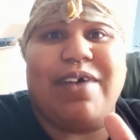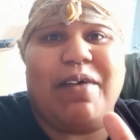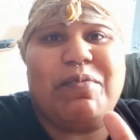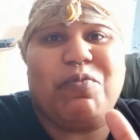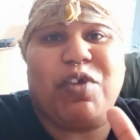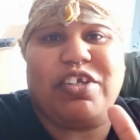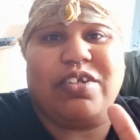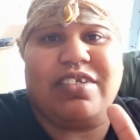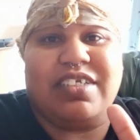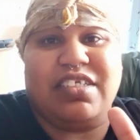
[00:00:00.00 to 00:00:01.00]
I've been working
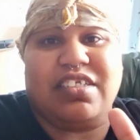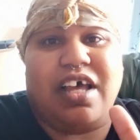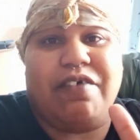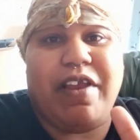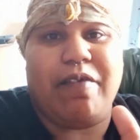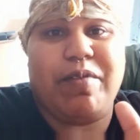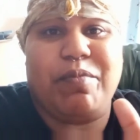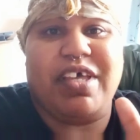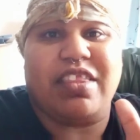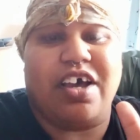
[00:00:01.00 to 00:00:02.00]
on a dishcloth every
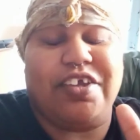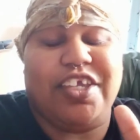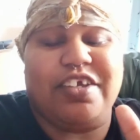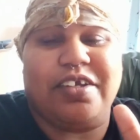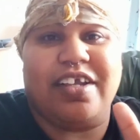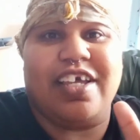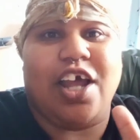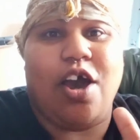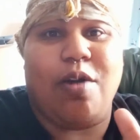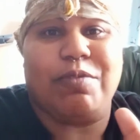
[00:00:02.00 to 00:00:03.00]
month all year and I
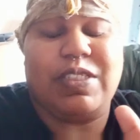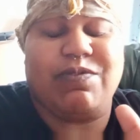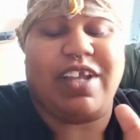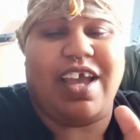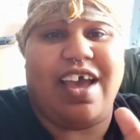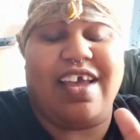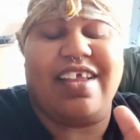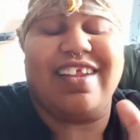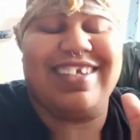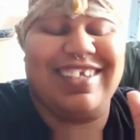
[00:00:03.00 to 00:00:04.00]
almost forgot.
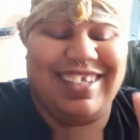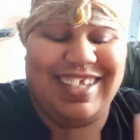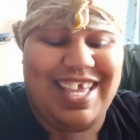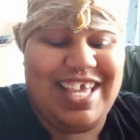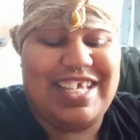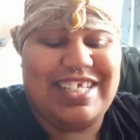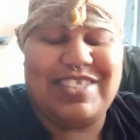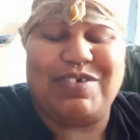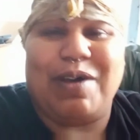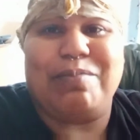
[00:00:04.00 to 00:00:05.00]

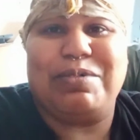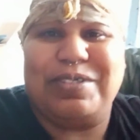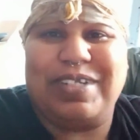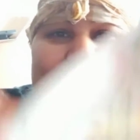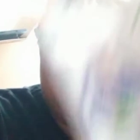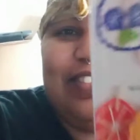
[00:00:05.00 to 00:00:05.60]
So I pulled out